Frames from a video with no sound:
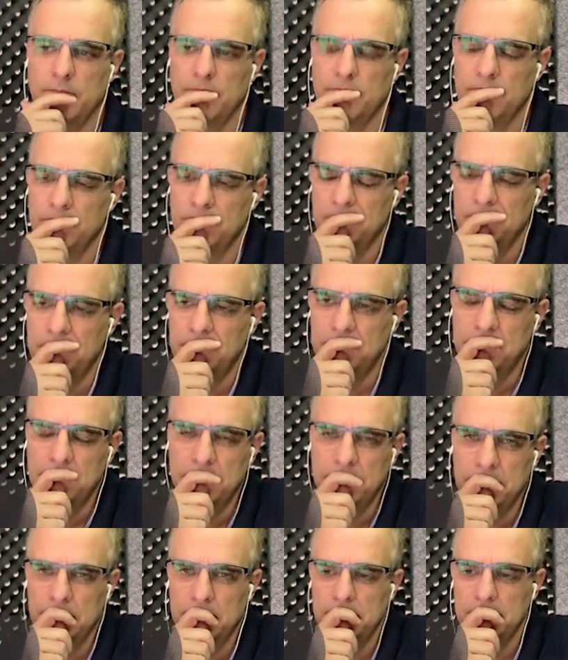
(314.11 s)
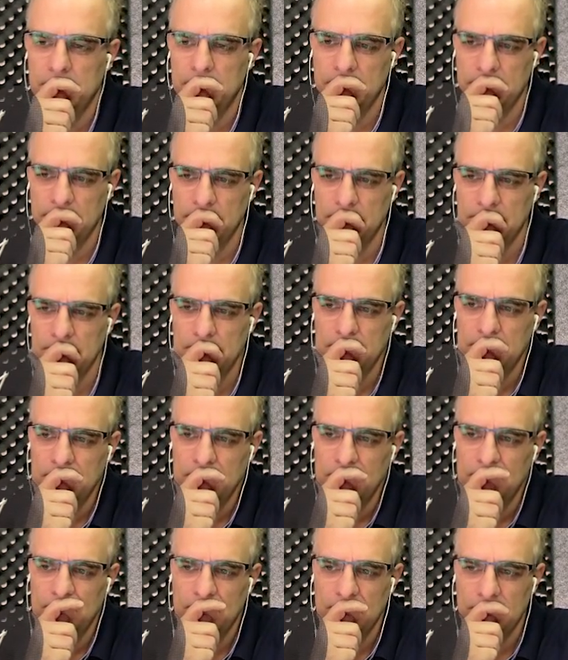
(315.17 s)

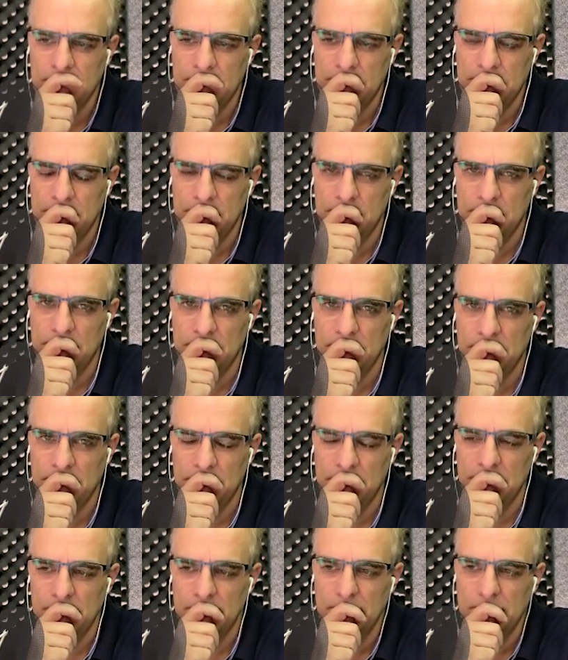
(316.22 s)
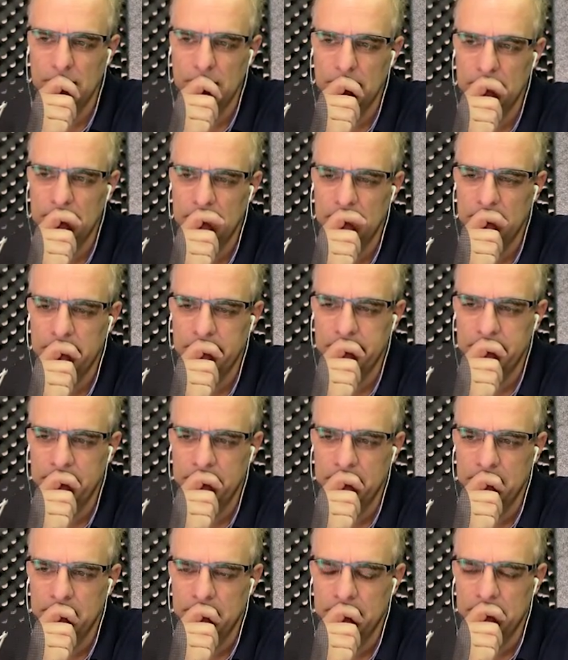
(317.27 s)

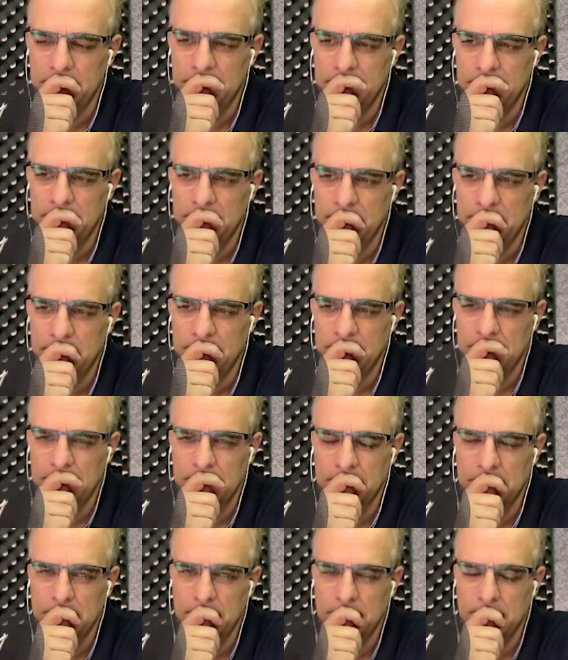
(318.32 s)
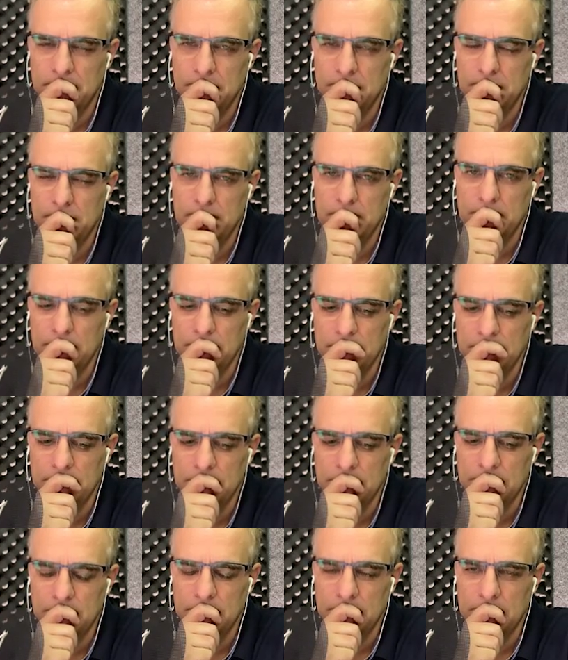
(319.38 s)

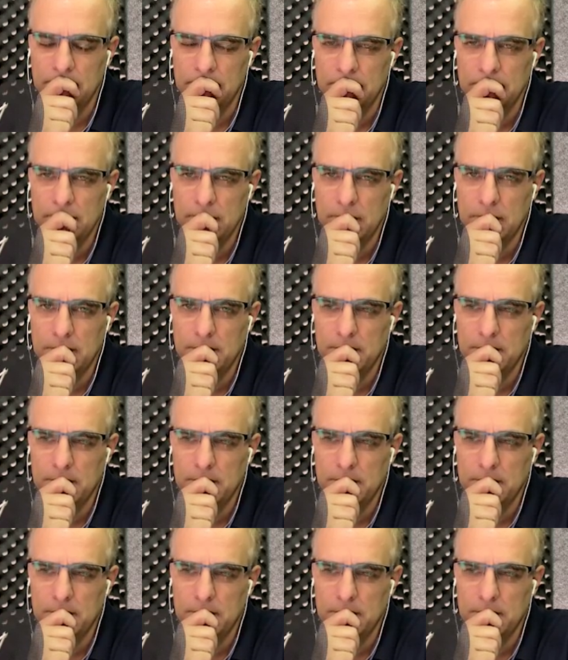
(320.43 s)
This person isn't speaking.